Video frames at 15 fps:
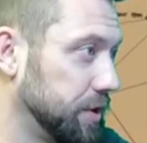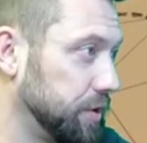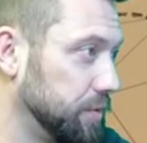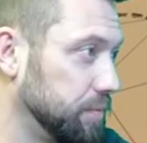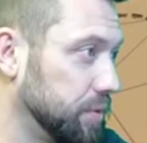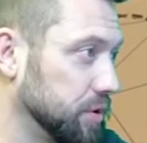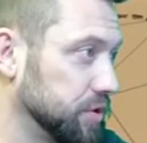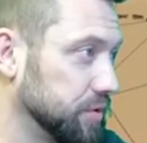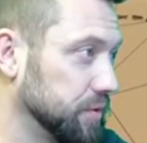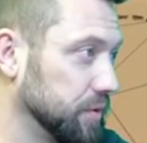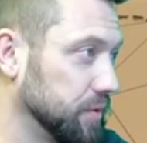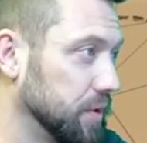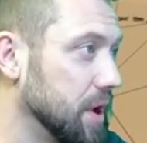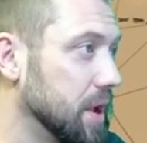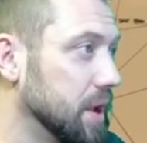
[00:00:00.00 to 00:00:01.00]
to push
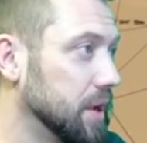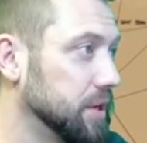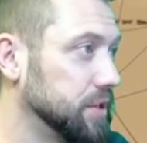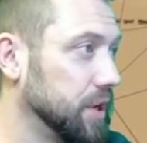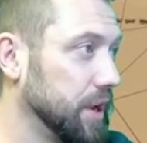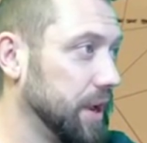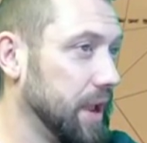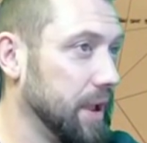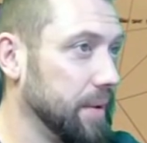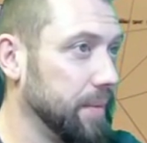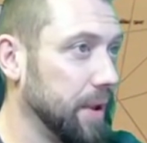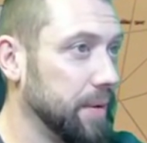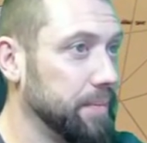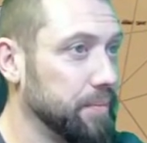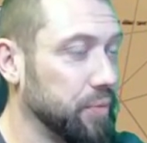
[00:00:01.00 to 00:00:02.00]
through Siam
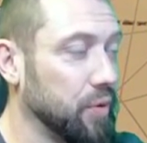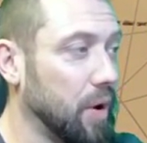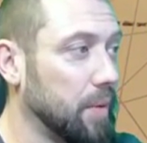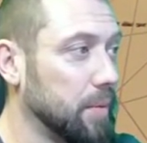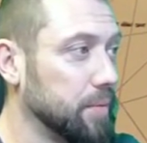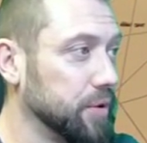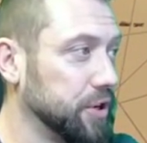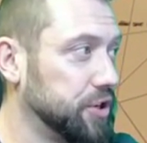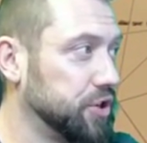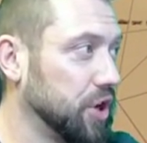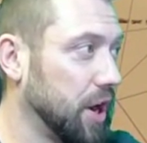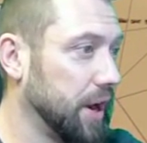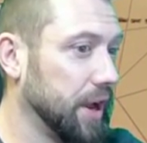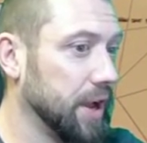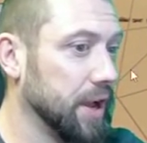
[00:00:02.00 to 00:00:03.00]
and probably
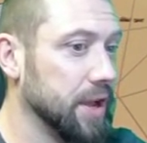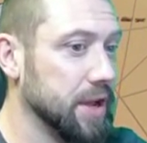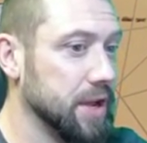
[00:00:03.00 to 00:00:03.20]
China.